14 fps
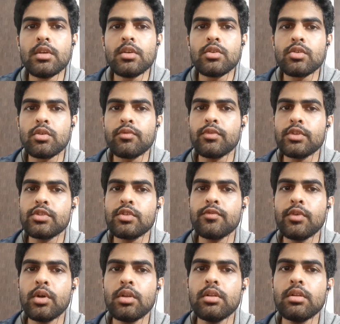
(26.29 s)
So first of
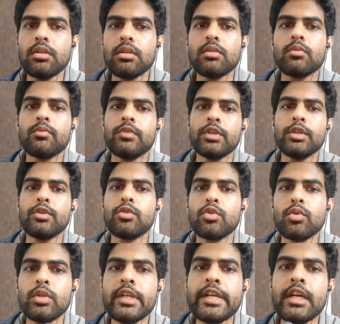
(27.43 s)
all, we are
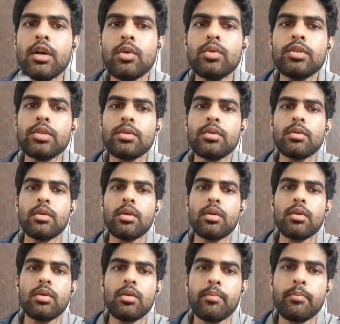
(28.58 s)
ruling out
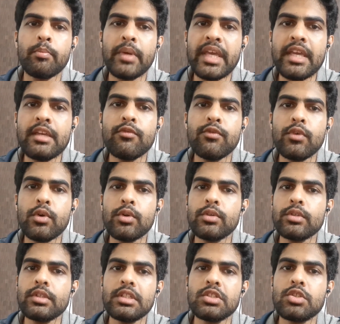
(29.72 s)
paying for
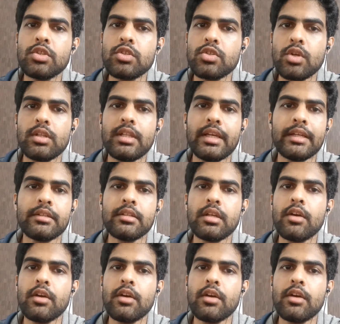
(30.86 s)
teachers online.